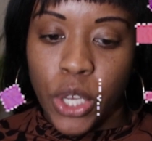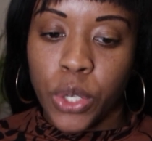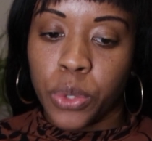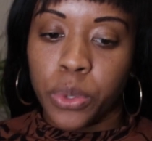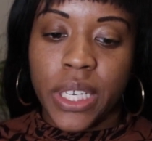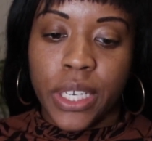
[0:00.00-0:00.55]

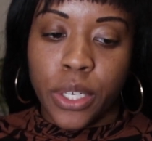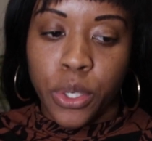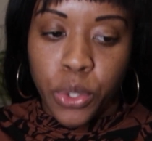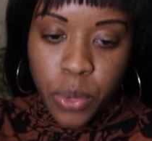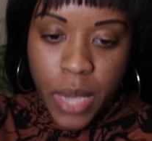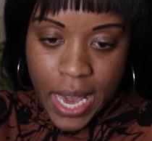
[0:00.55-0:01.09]
New year,
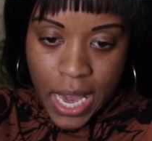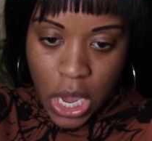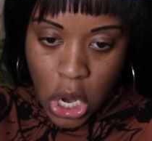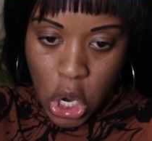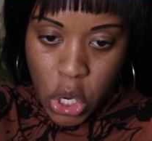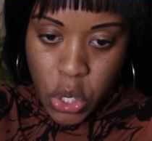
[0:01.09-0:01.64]
new
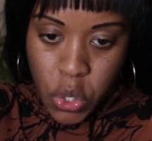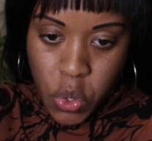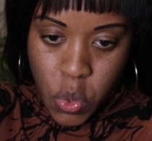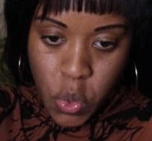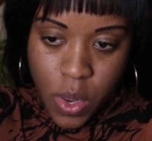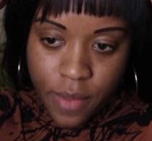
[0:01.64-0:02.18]
hair,
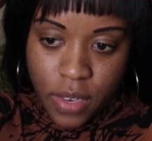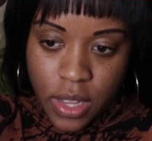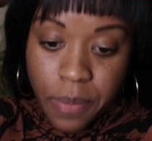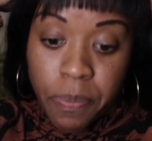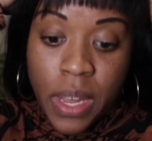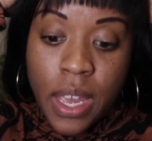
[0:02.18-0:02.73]
new
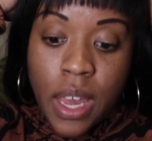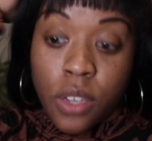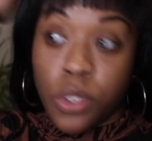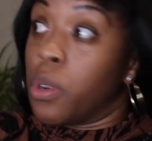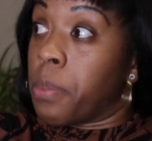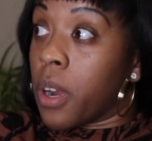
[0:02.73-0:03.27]
everything,
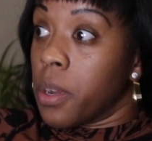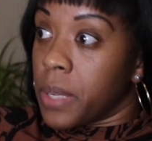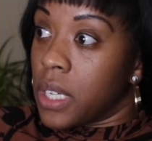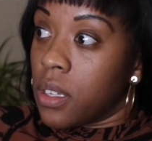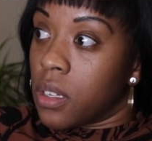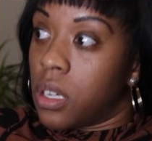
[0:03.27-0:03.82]
new
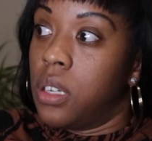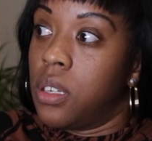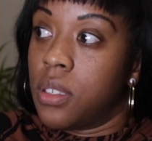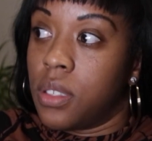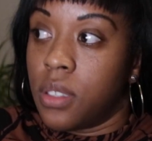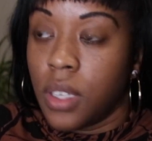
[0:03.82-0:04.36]
apartment.
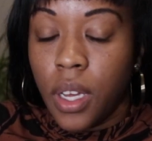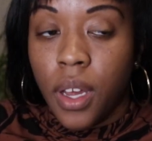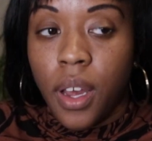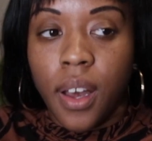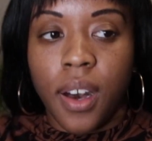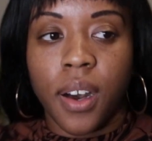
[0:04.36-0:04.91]

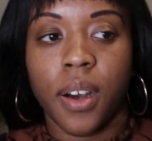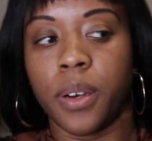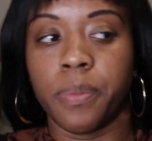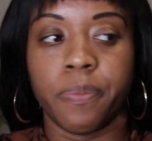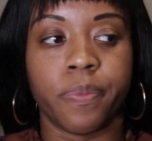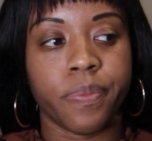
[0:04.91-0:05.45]

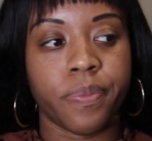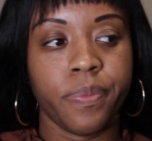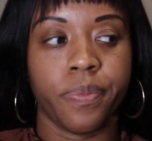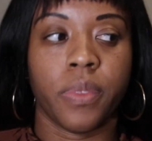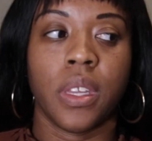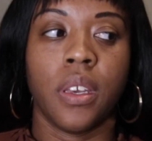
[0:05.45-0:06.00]

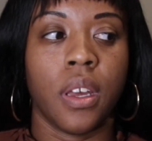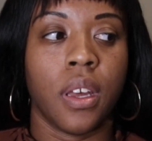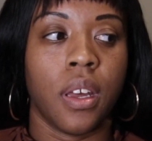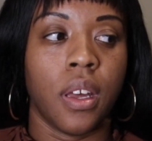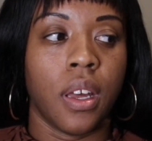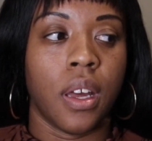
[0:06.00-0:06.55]

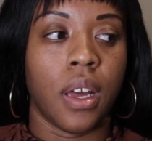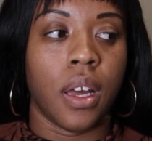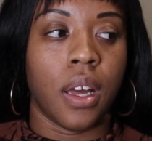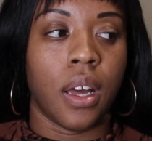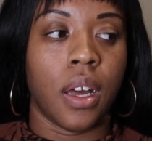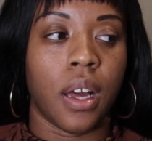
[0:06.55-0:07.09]

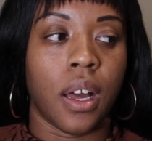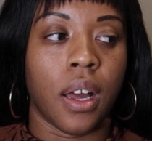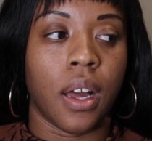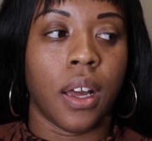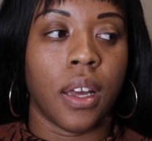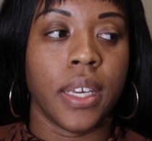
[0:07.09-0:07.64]

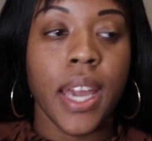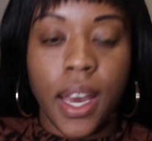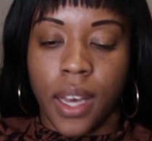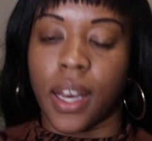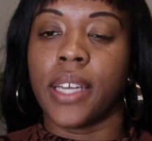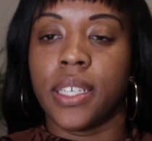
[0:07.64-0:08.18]

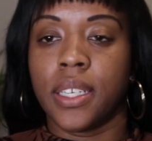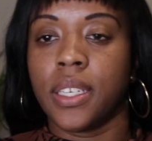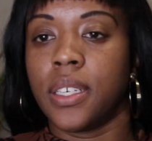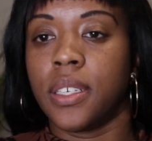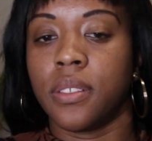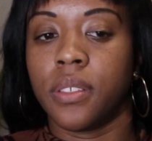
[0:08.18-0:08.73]

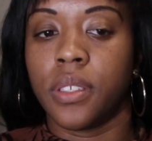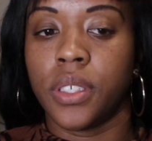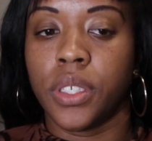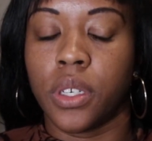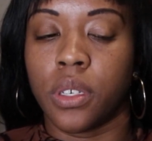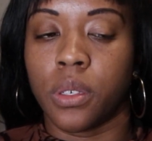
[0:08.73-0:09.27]

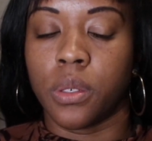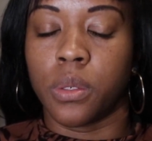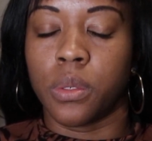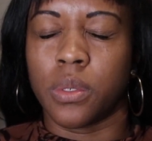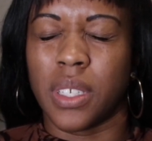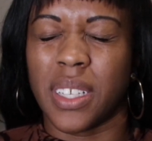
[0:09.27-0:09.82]

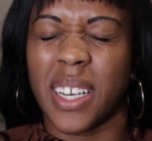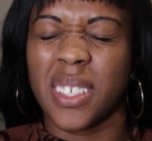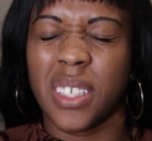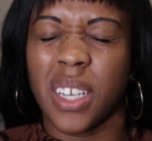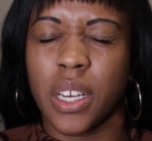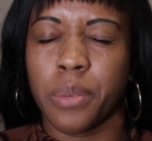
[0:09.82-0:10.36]
the last
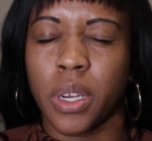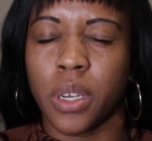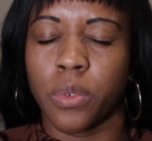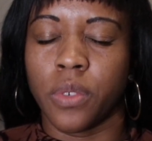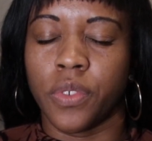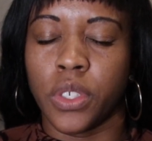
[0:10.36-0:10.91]
time I
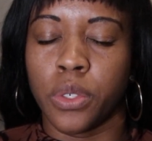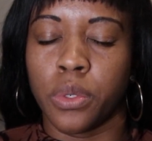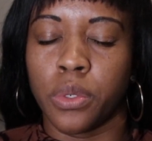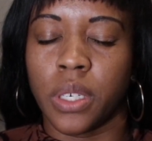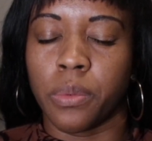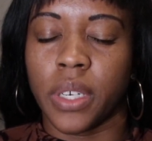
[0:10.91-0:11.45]

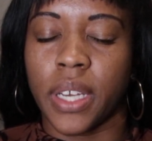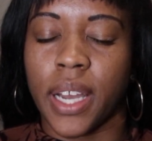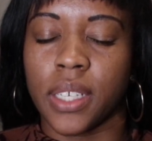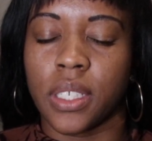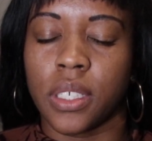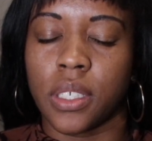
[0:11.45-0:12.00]
reviewed and
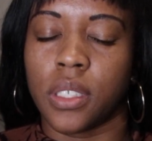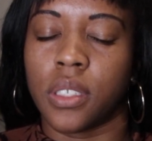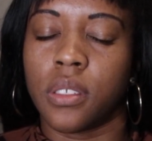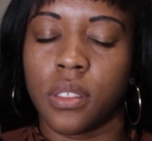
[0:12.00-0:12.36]
reacted